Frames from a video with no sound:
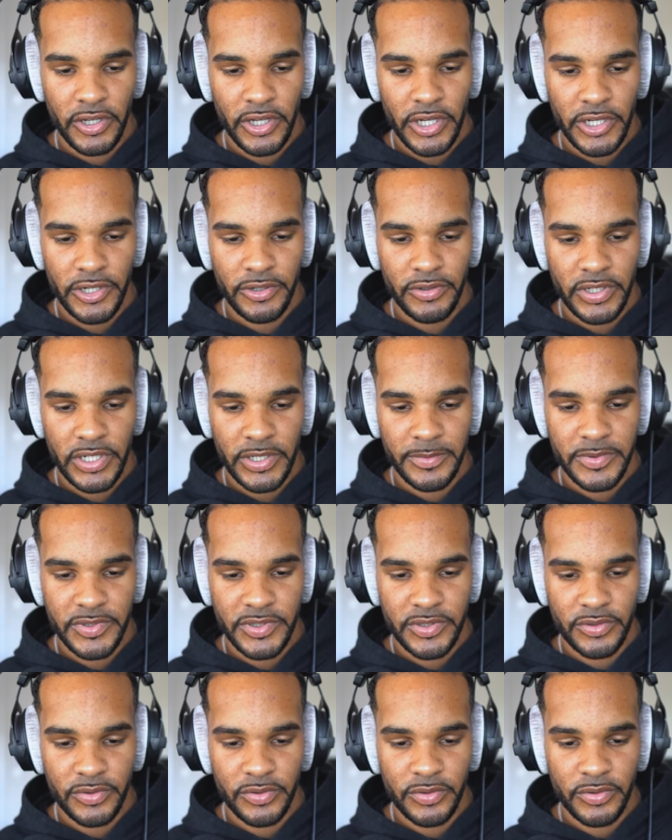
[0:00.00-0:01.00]
audio clips
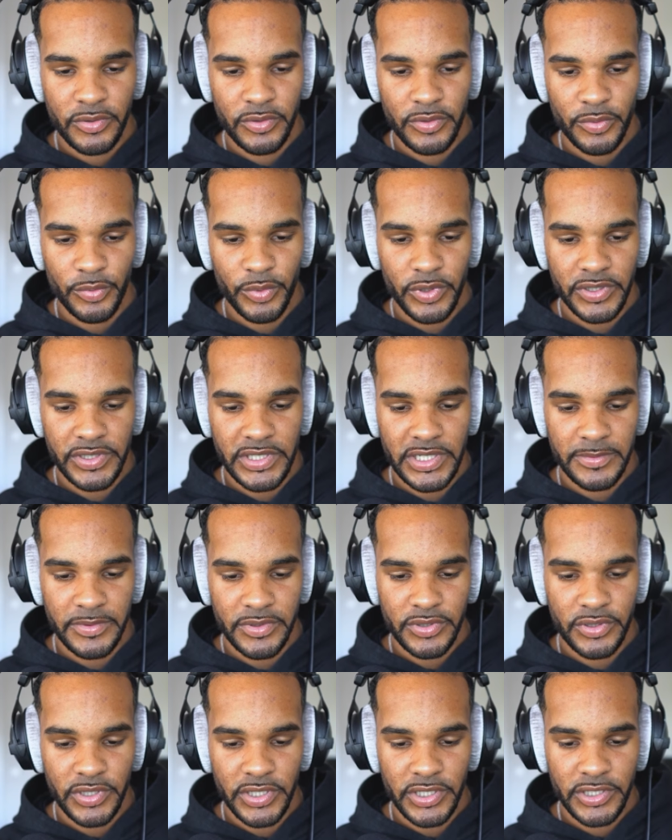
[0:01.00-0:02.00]
to real-time
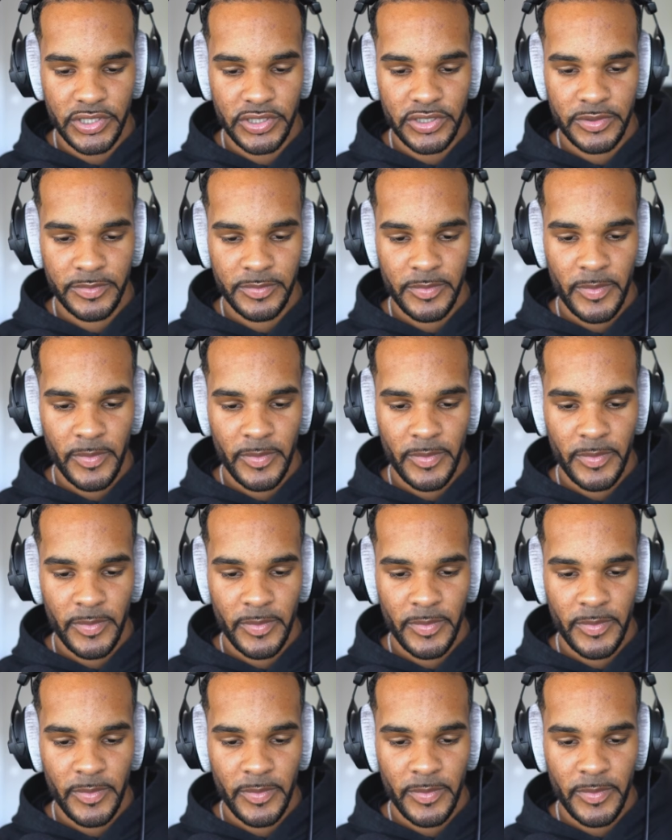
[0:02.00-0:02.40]
stretch.